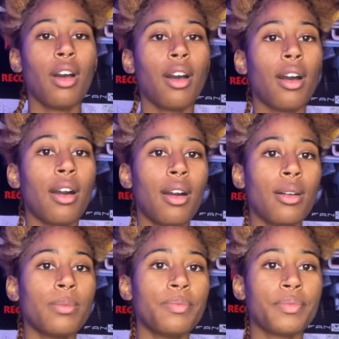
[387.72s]

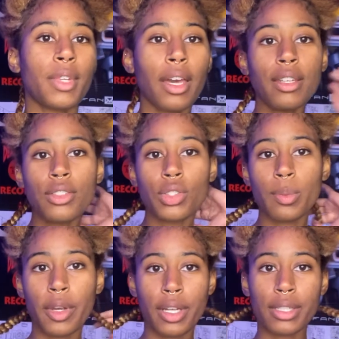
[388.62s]
I did 2
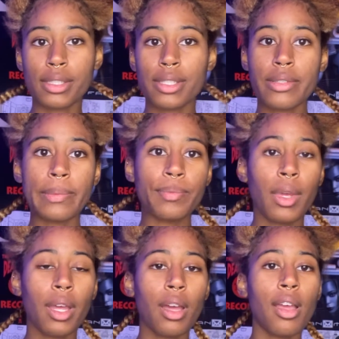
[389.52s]
braids
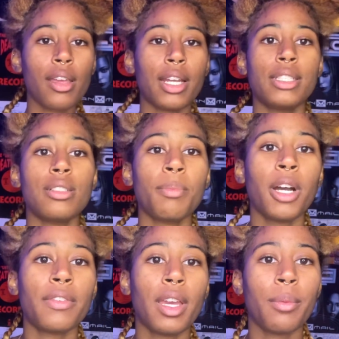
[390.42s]
and I did them
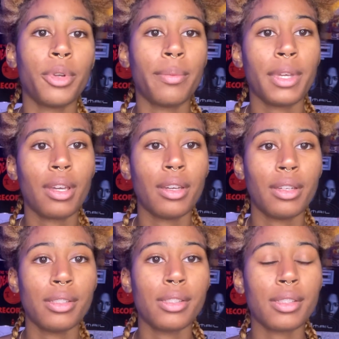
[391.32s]
off camera
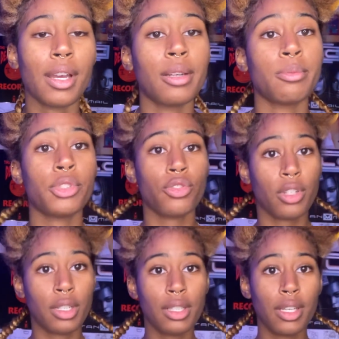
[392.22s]
because I'm
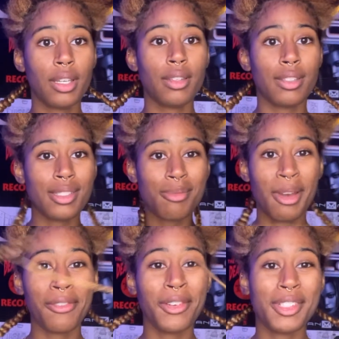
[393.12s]
struggling. This is my
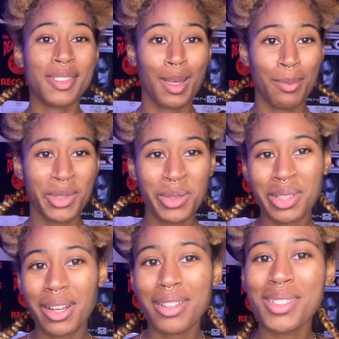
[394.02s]
first time doing
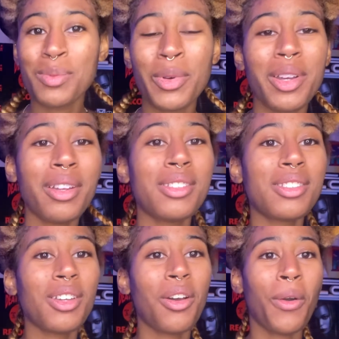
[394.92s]
knotless braids,
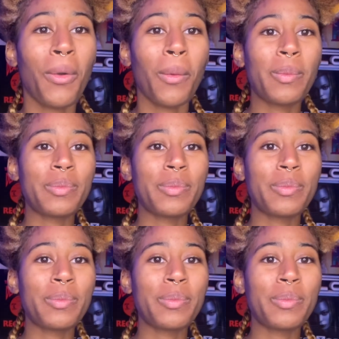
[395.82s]
so